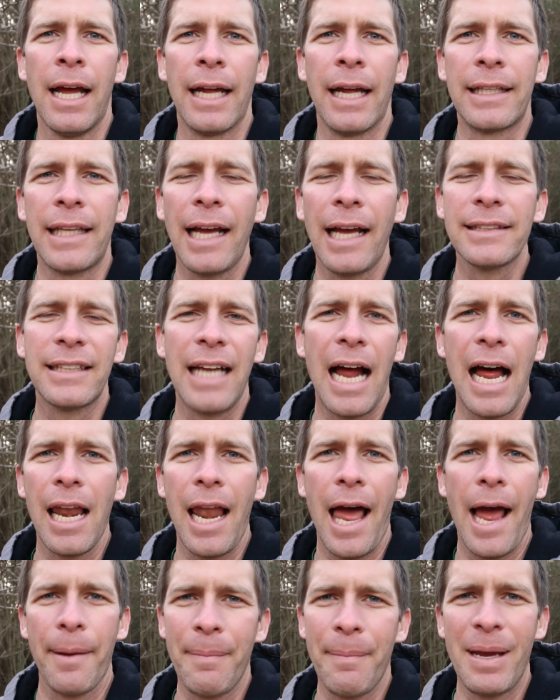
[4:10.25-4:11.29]
And that's not
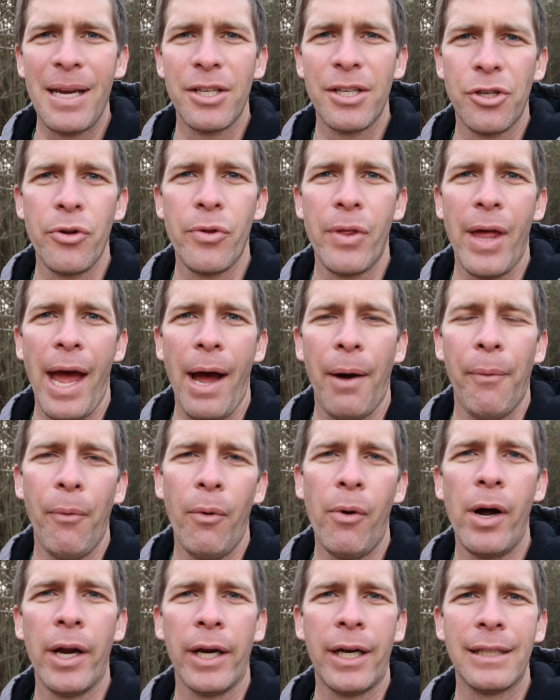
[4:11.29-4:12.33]
like me to do that.
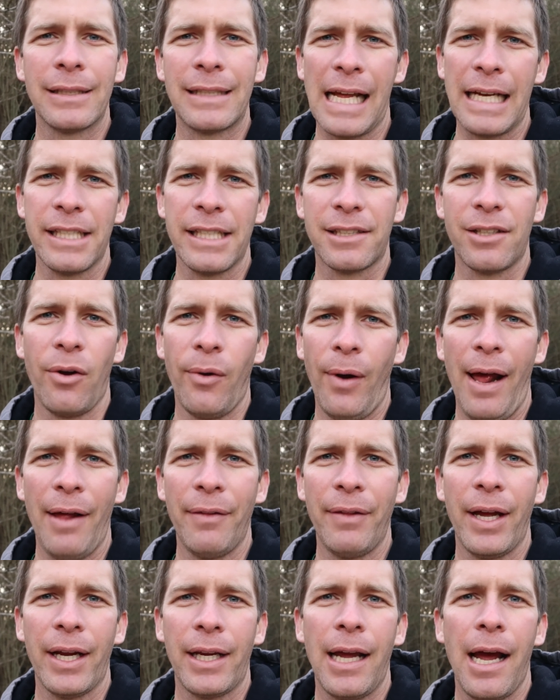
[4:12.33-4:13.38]
One, because I just don't
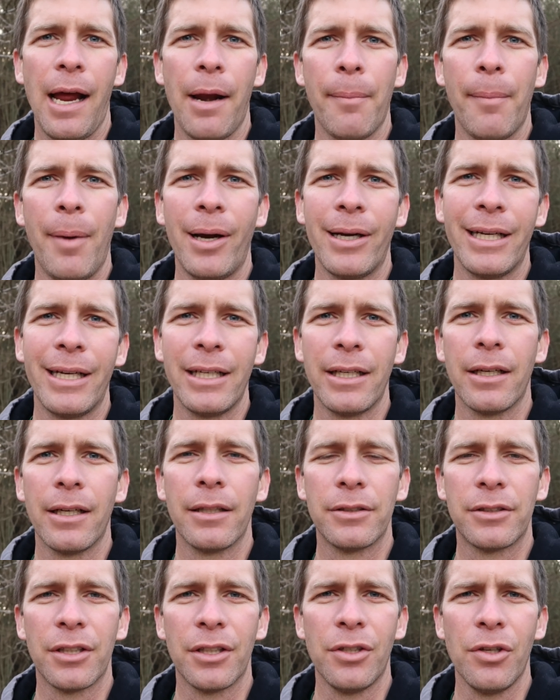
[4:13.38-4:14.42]
have that kind of money
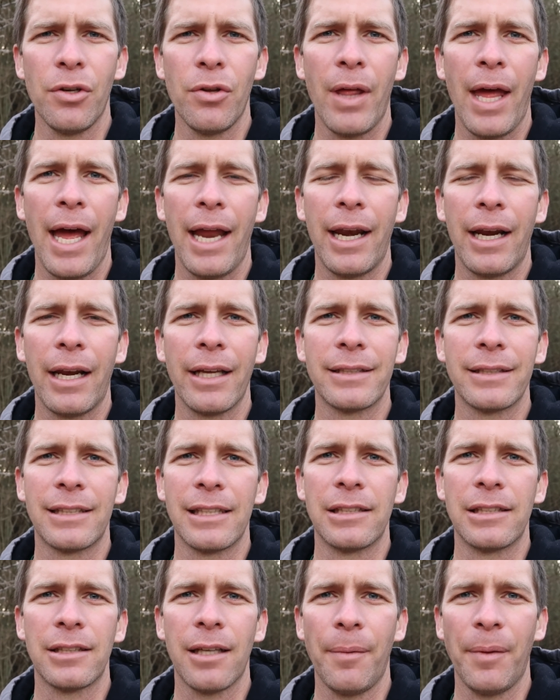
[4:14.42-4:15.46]
to, to do that unless
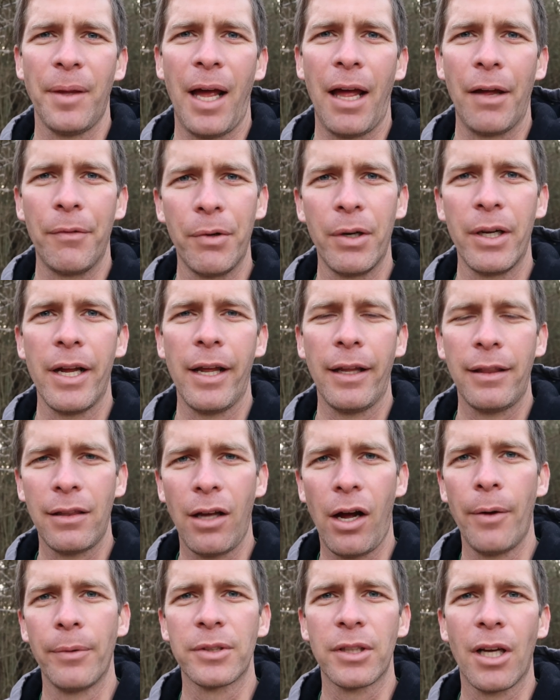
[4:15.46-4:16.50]
it's something I really
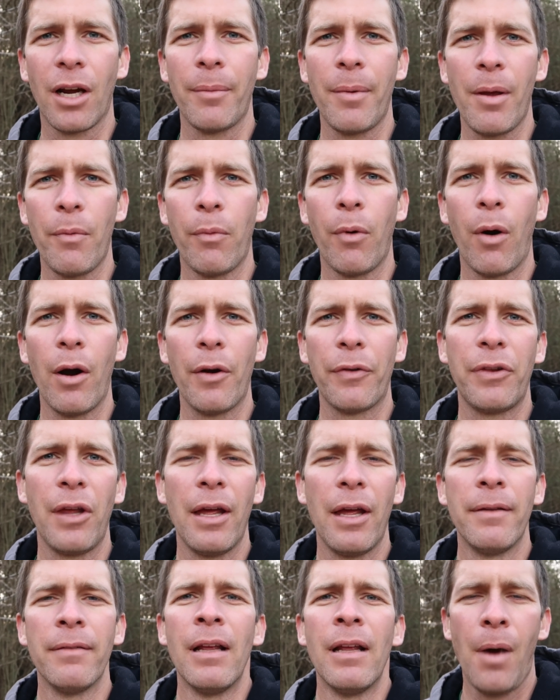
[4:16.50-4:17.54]
thought was going to be worth
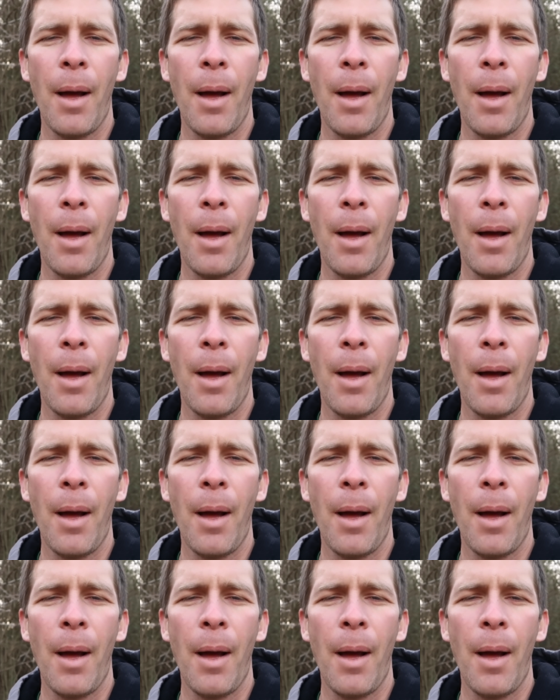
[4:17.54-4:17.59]
it.